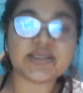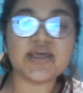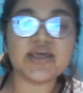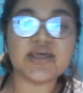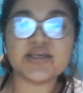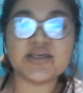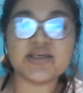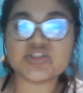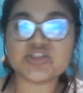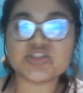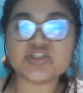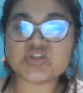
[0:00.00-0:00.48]

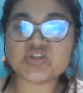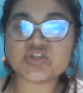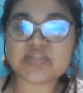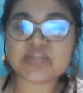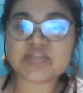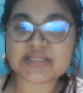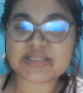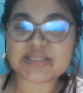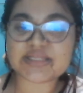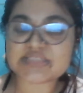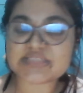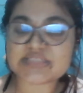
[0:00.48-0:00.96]
So
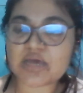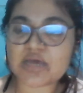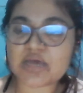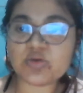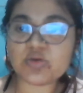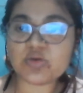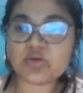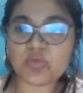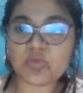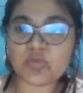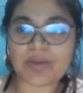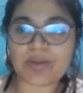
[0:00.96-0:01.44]
that's how you
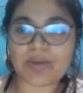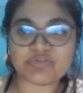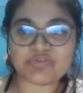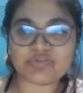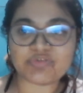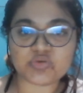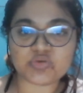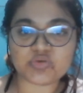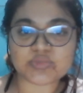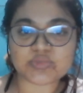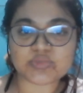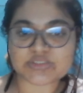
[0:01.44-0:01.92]
have to do
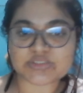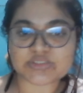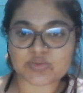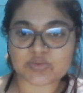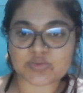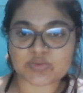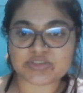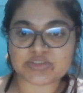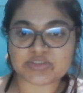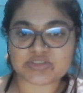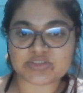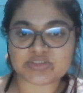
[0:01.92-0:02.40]
this
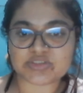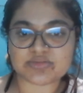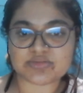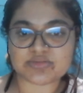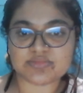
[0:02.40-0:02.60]
question.